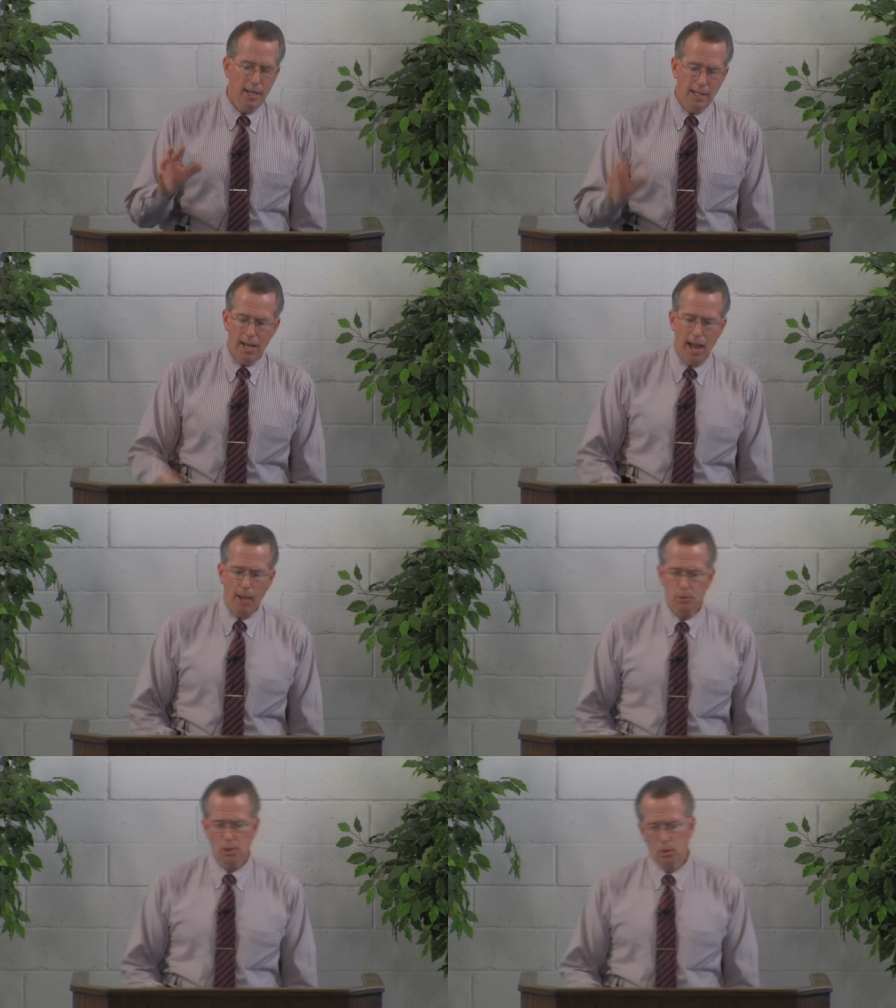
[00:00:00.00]
and
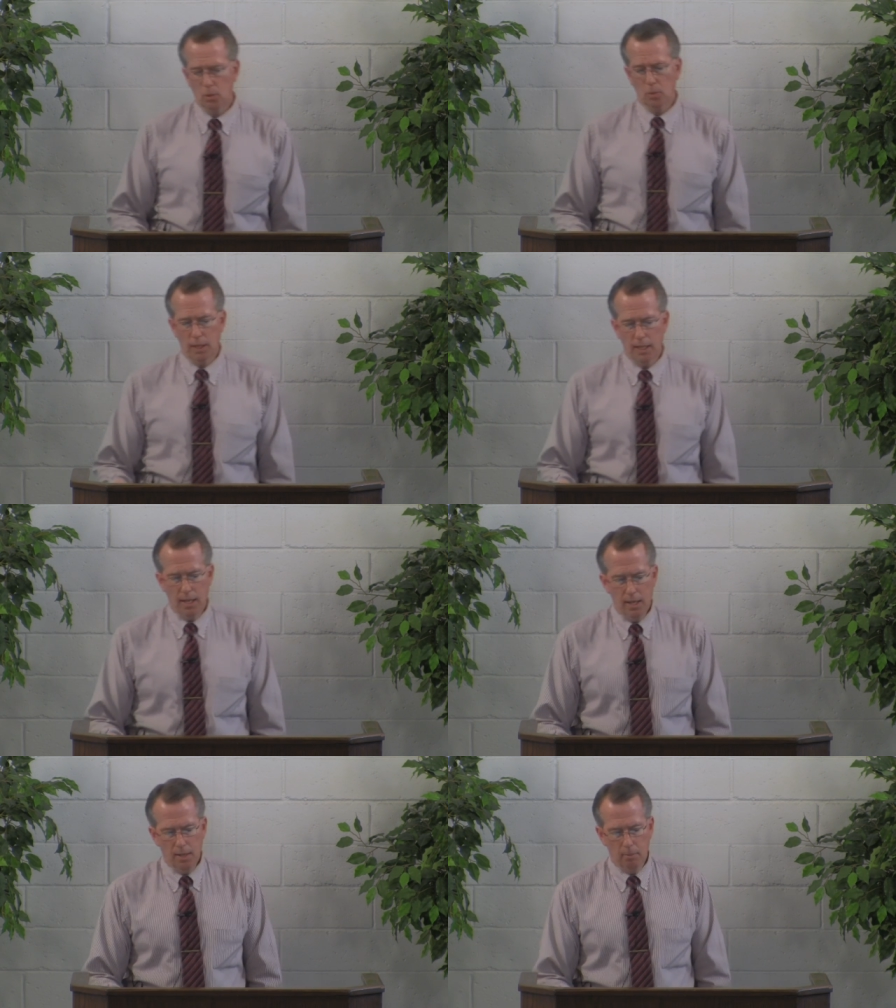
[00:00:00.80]
absolutely
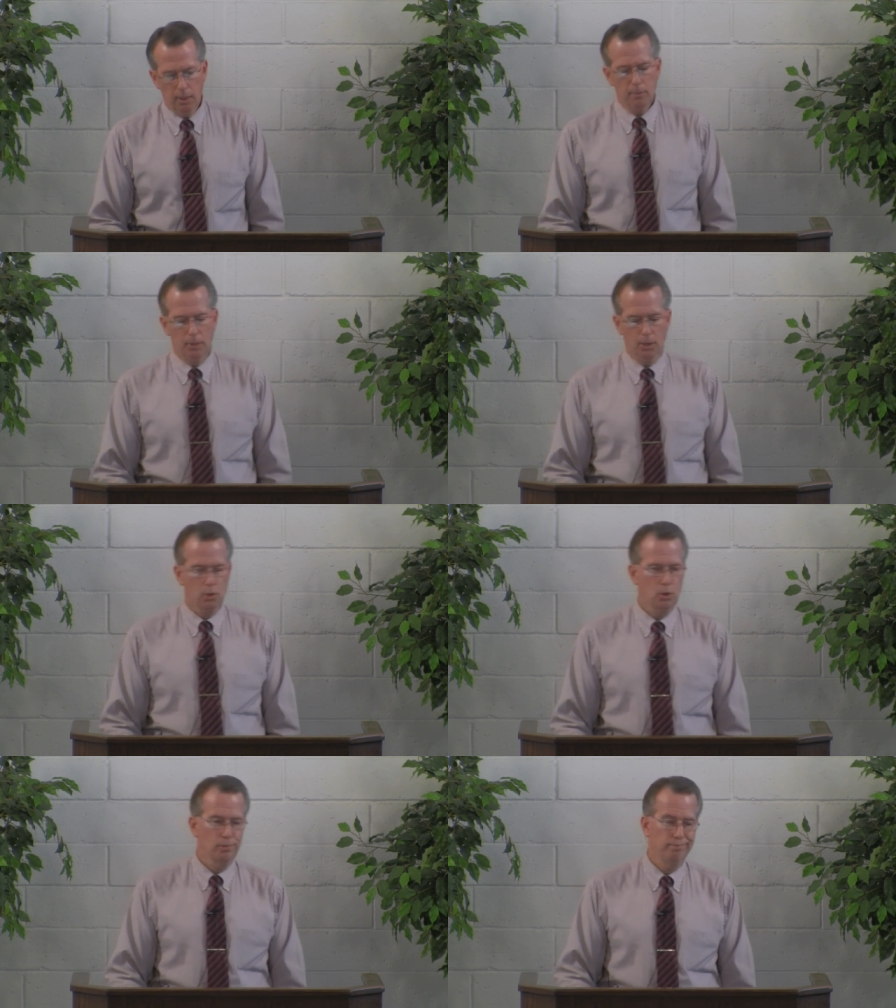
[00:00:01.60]

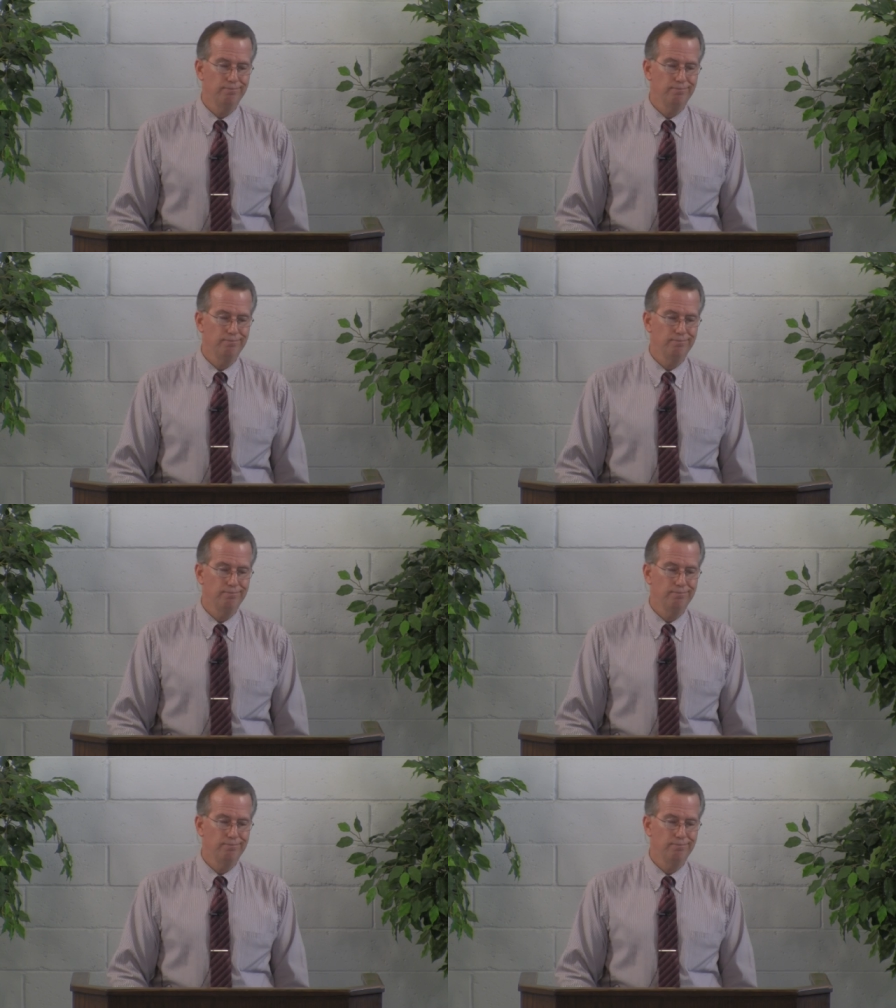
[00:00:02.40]
blameless.